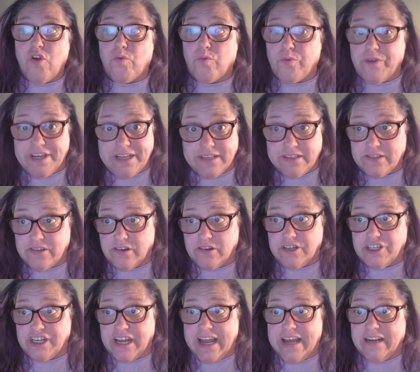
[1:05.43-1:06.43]

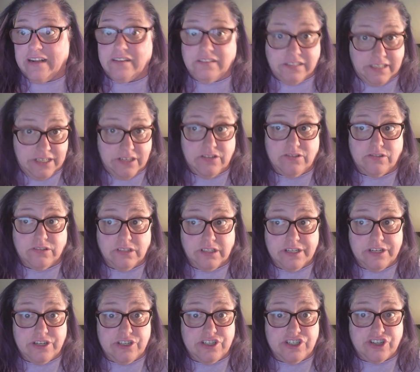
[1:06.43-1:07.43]
Research and clinical
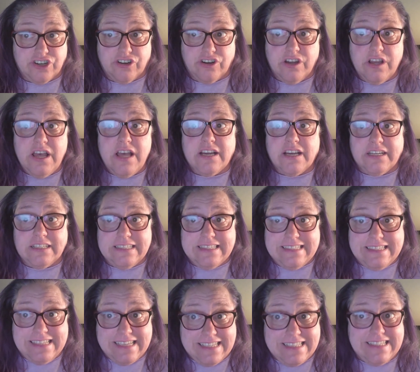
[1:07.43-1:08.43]
literature
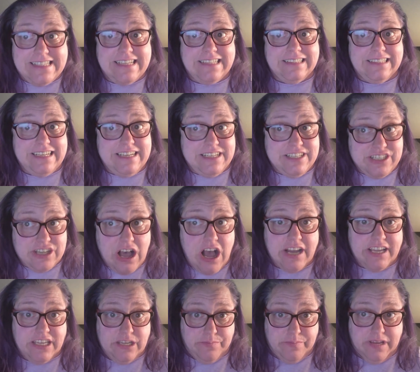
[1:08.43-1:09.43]
consistently
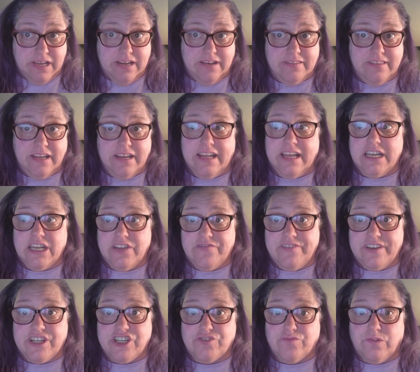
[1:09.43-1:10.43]
document that
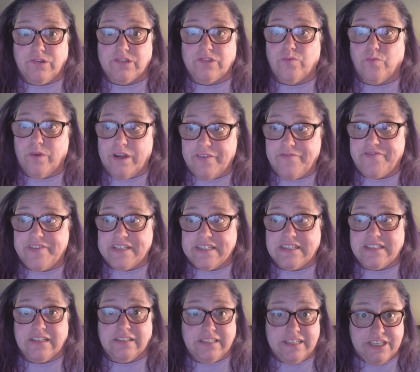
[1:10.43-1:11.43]
individuals with this
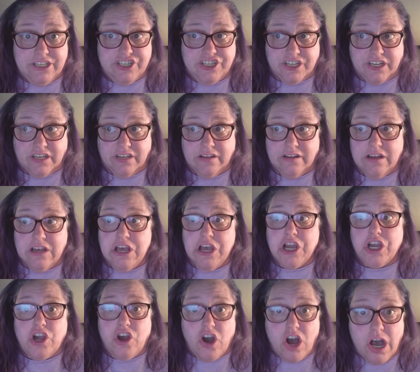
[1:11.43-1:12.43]
deletion
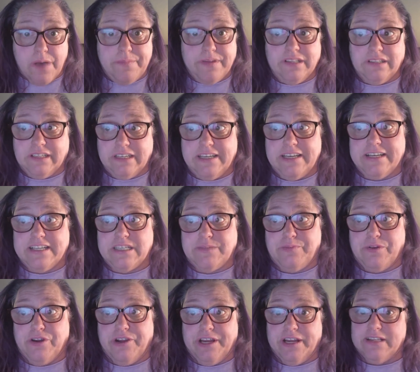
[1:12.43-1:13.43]
commonly
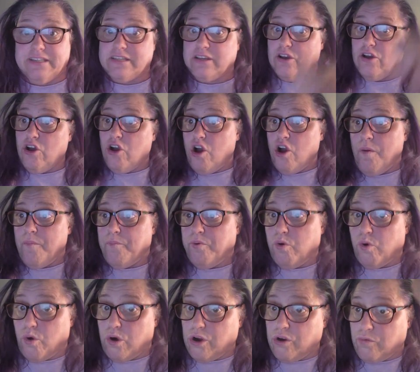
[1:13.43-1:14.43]
experience
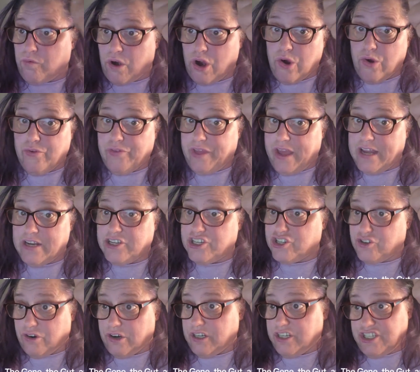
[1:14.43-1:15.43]
poor growth and
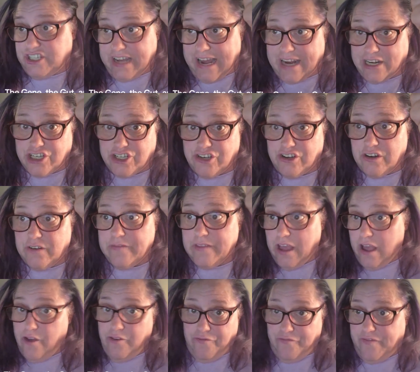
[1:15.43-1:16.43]
short stature,
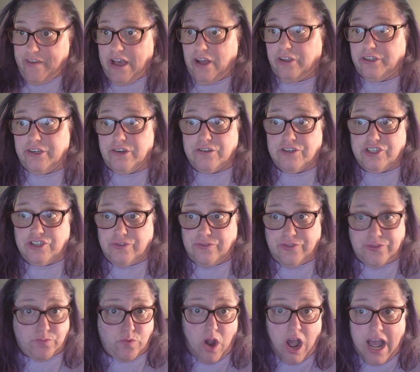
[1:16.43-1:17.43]
failure to
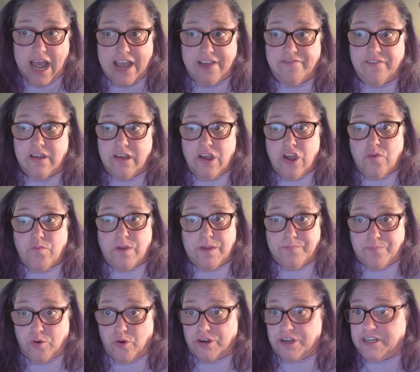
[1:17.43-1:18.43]
thrive,
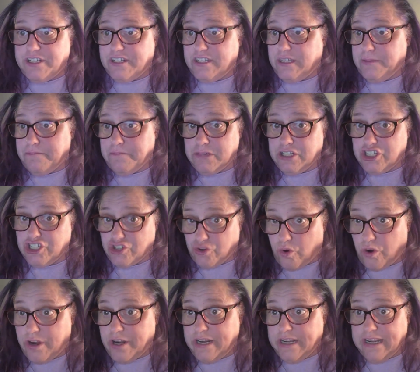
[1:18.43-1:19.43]
reported to the
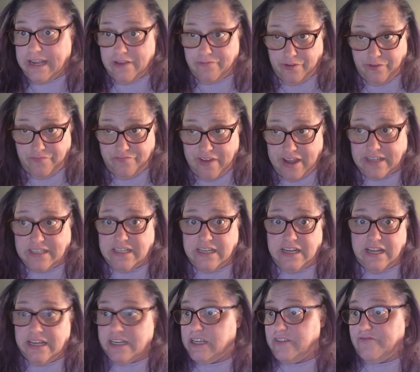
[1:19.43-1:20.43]
majority of
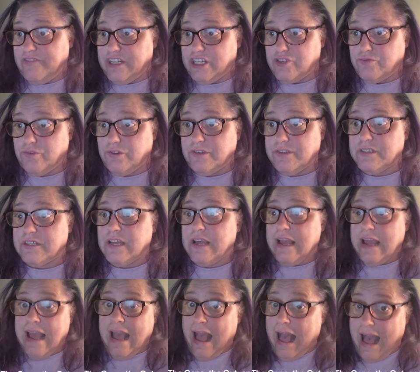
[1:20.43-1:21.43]
affected individuals,
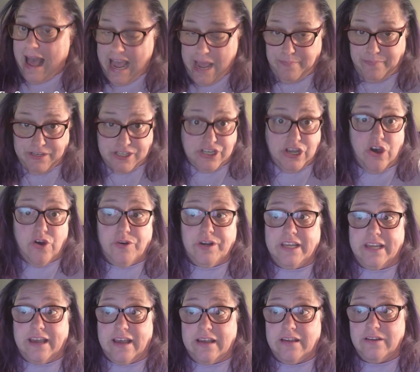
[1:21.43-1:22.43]

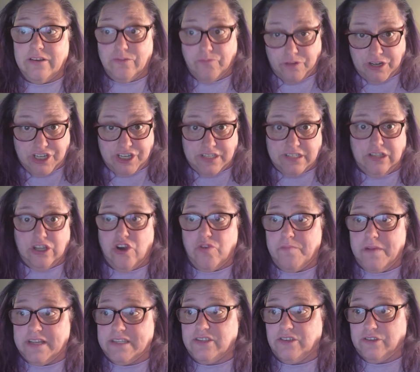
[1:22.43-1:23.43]
hypotonia, which is low
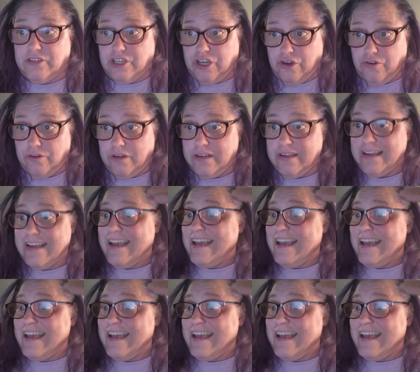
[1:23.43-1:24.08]
muscle tone,